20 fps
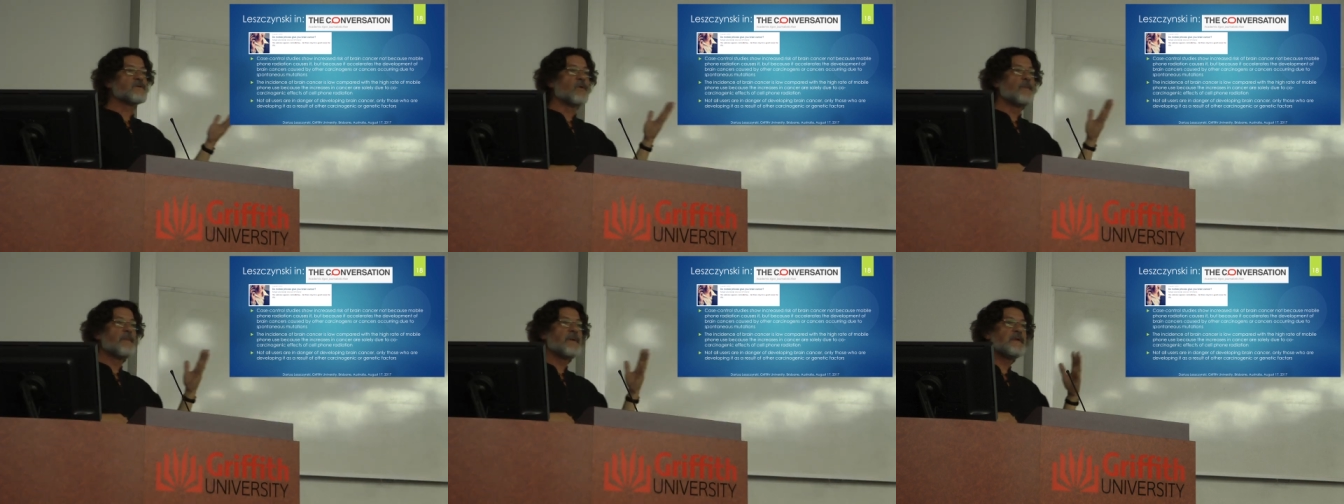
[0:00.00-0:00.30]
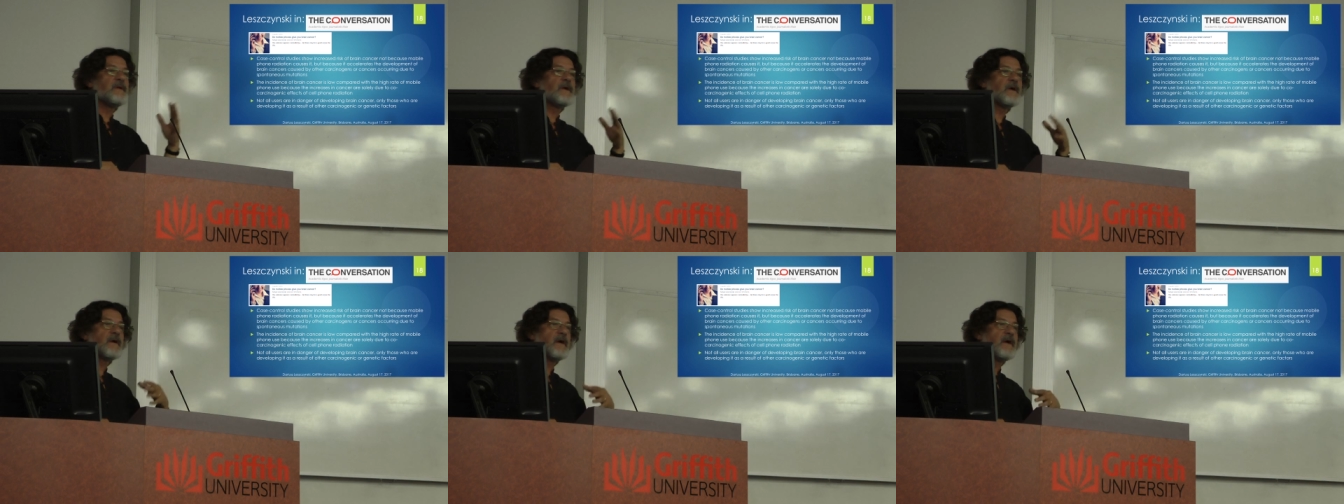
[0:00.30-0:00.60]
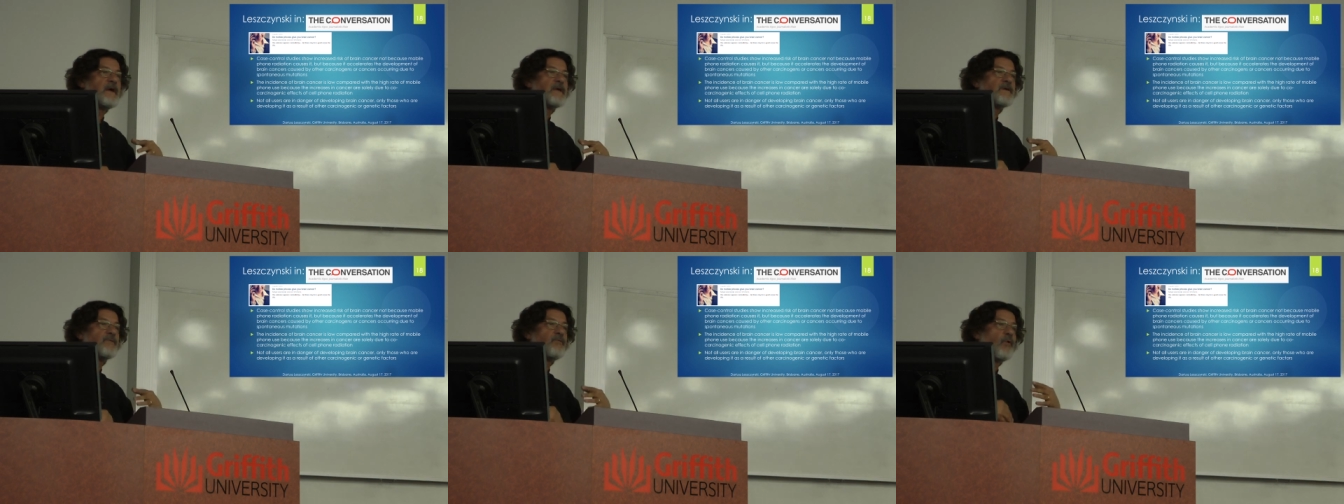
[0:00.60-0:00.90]
So
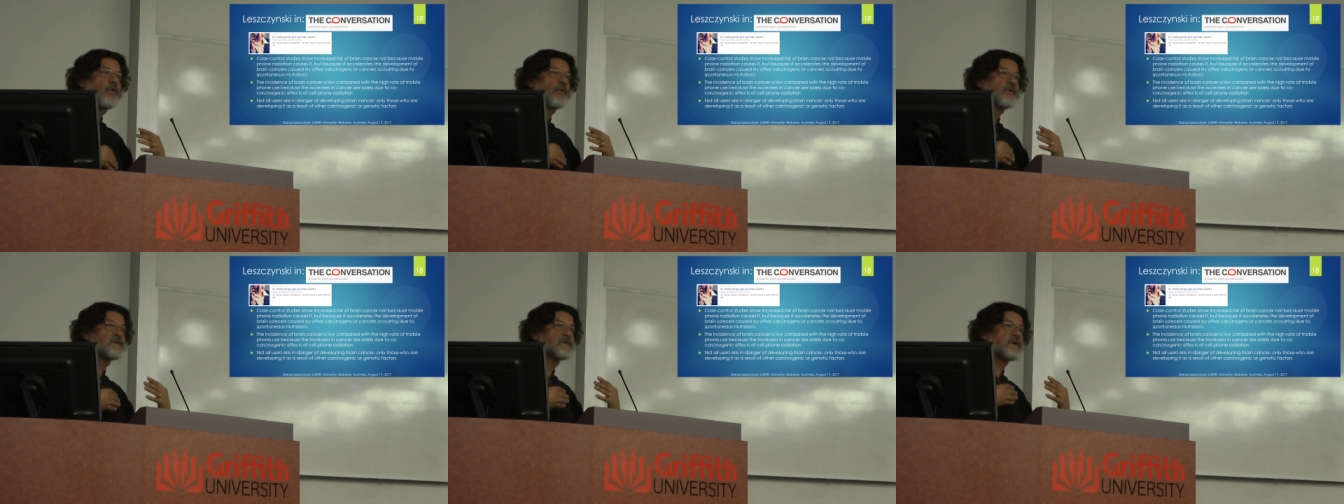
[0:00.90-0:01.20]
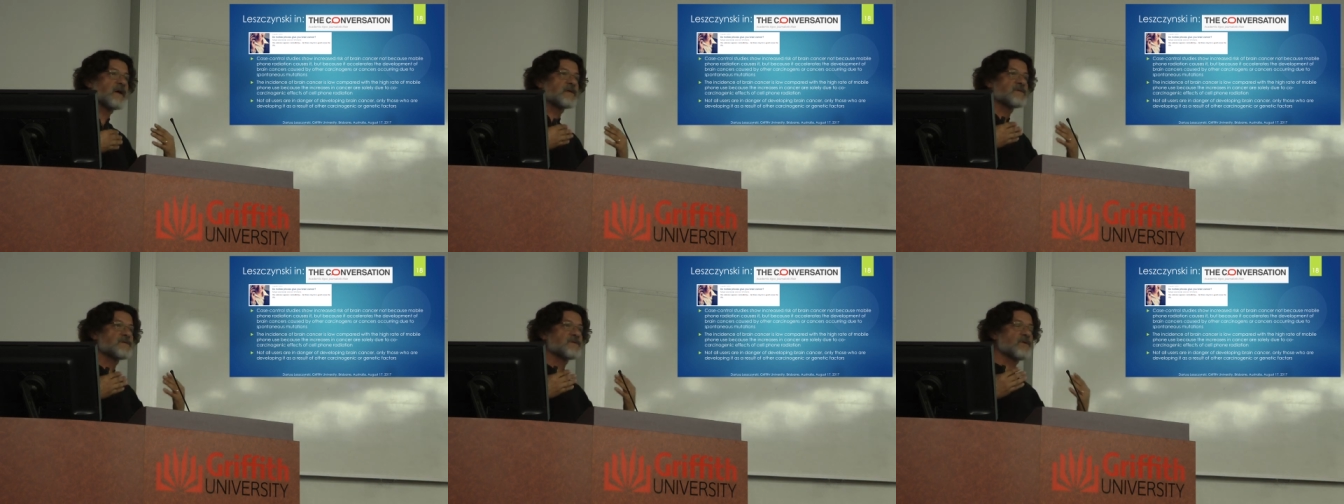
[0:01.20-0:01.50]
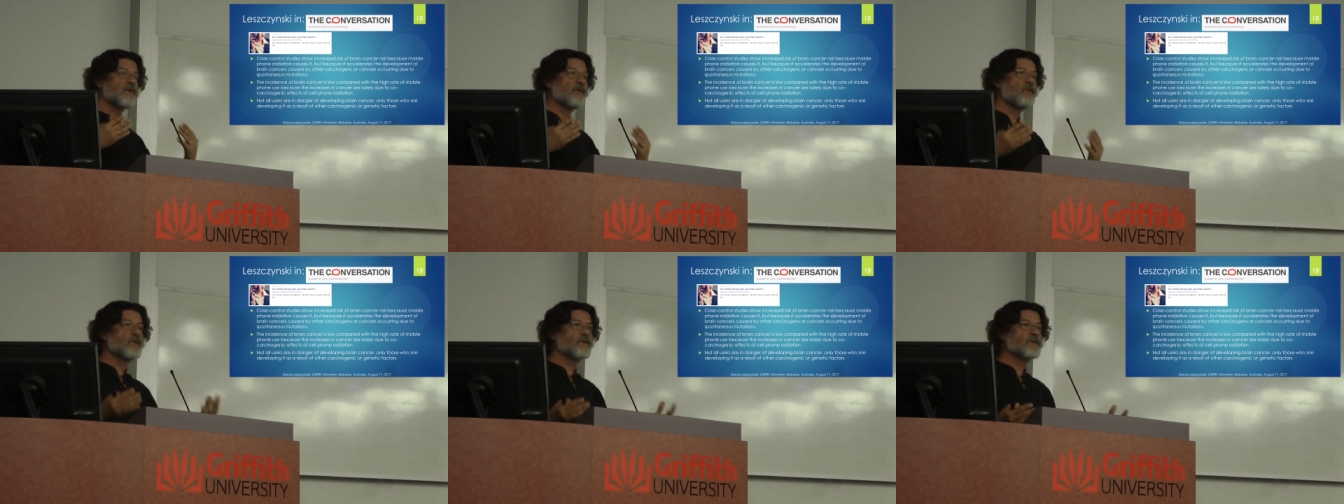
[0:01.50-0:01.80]
meaning it works
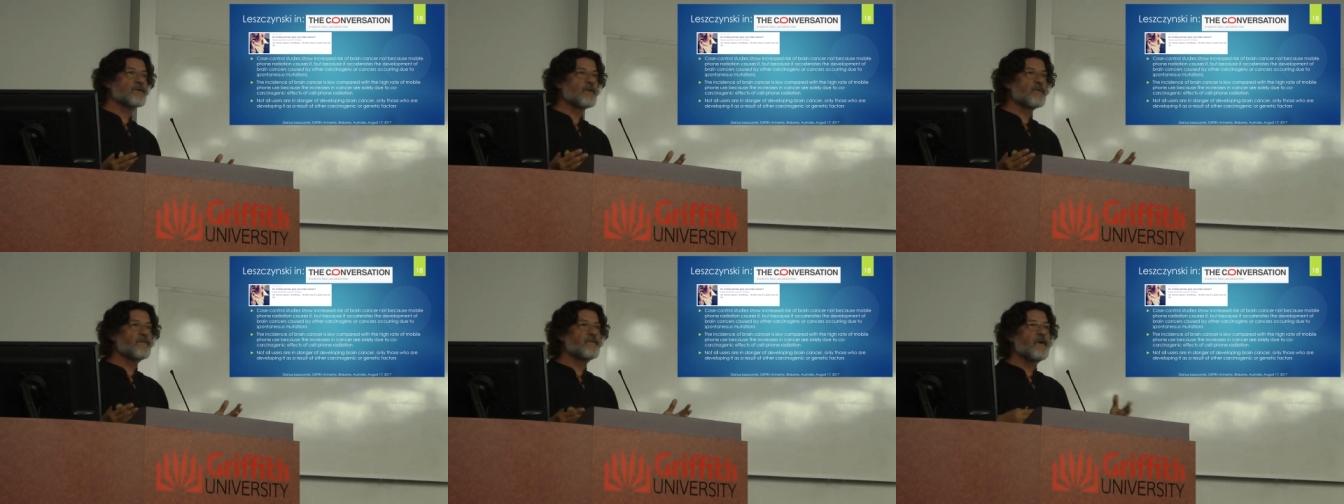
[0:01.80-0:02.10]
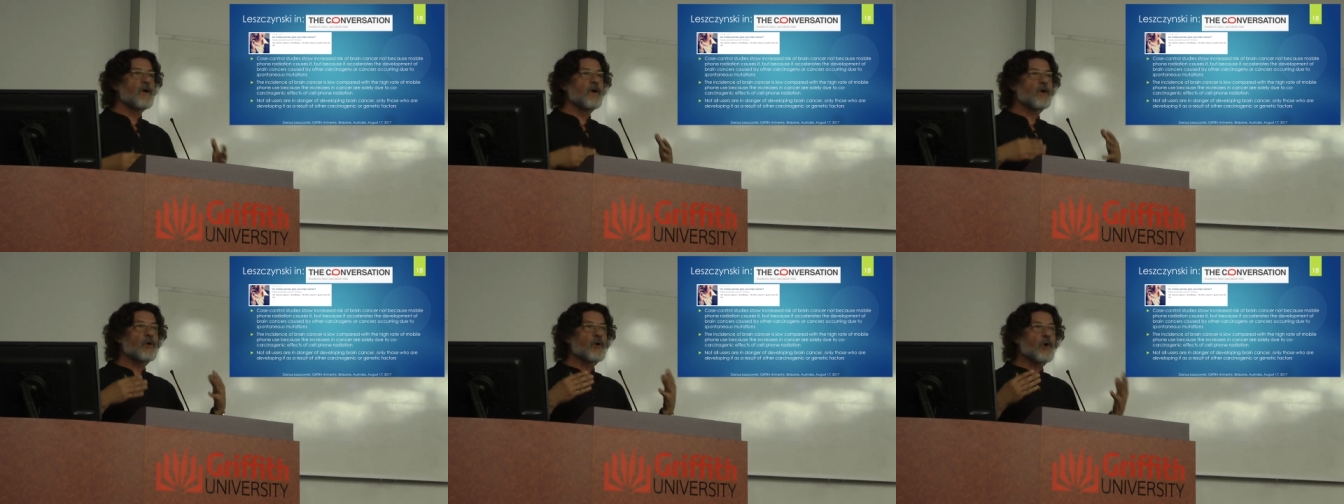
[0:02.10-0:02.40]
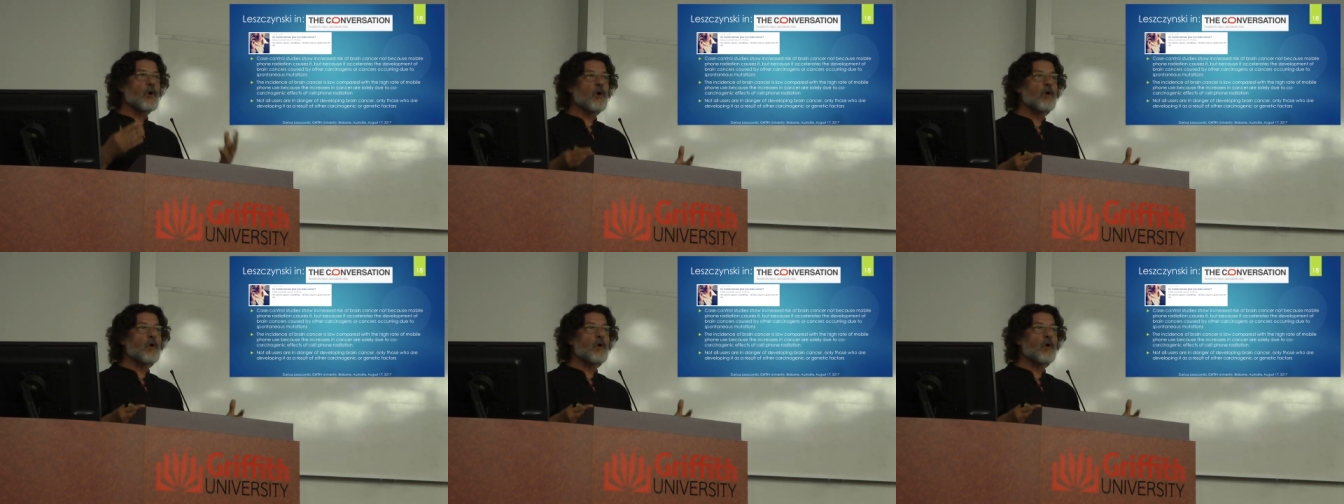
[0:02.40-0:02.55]
as sort of